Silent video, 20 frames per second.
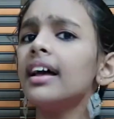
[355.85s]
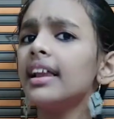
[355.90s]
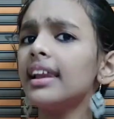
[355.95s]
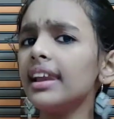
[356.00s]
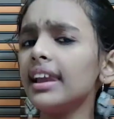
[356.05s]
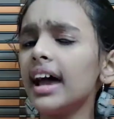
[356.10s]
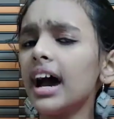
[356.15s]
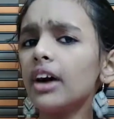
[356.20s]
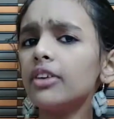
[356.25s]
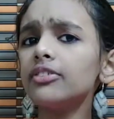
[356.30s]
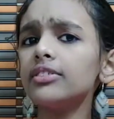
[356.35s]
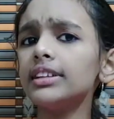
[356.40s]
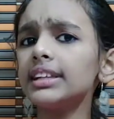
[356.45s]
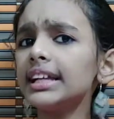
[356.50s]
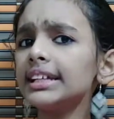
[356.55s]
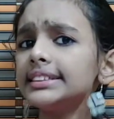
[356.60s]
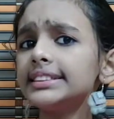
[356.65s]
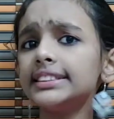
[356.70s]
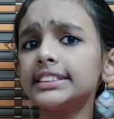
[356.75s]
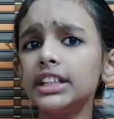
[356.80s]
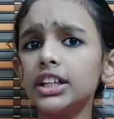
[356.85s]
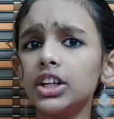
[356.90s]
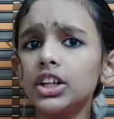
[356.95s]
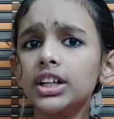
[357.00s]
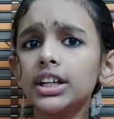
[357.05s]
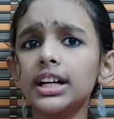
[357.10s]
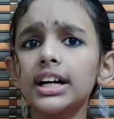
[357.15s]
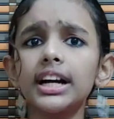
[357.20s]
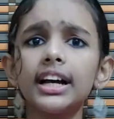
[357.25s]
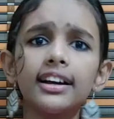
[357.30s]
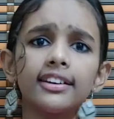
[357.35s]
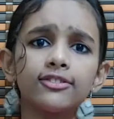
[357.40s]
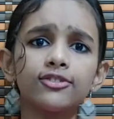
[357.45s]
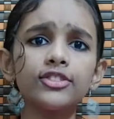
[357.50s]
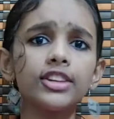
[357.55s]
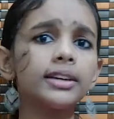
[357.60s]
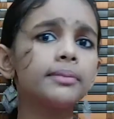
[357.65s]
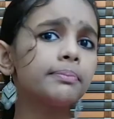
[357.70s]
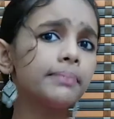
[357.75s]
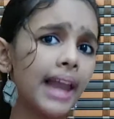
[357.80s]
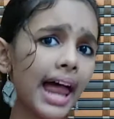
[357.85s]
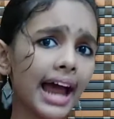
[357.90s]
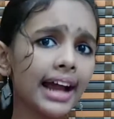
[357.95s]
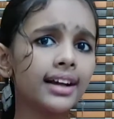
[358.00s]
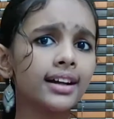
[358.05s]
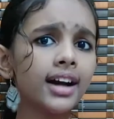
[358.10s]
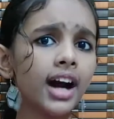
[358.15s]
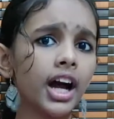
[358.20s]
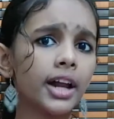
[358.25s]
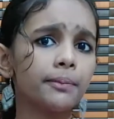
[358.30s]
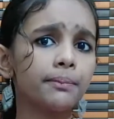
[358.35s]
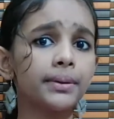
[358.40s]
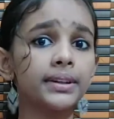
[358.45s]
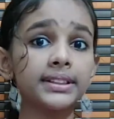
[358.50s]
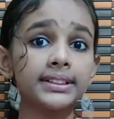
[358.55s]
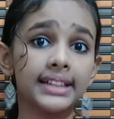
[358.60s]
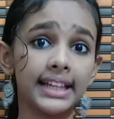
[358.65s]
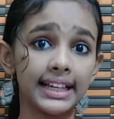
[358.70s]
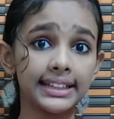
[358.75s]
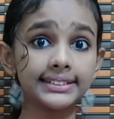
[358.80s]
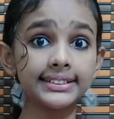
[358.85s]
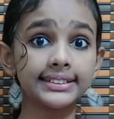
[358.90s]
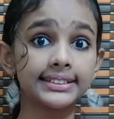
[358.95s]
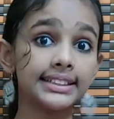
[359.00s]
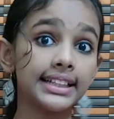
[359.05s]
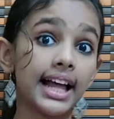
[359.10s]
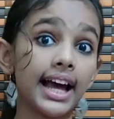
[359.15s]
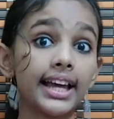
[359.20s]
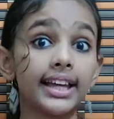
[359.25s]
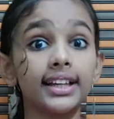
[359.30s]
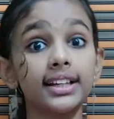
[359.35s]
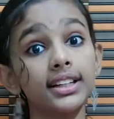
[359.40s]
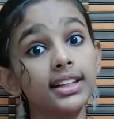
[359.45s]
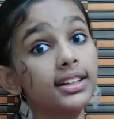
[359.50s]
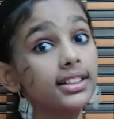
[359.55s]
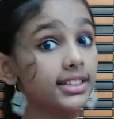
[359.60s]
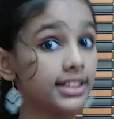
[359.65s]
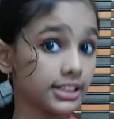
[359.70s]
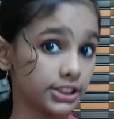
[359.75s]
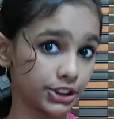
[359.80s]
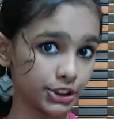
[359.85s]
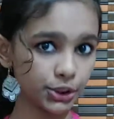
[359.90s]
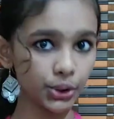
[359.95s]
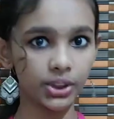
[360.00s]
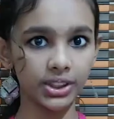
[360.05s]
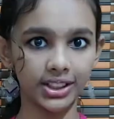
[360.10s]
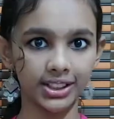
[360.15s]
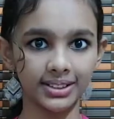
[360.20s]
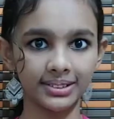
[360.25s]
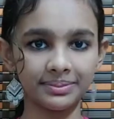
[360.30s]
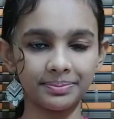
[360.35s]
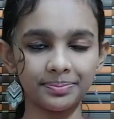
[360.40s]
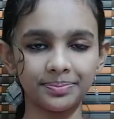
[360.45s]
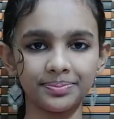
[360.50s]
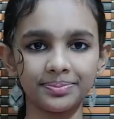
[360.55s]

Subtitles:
Now, let's look if the black carbon tastes like the sugar.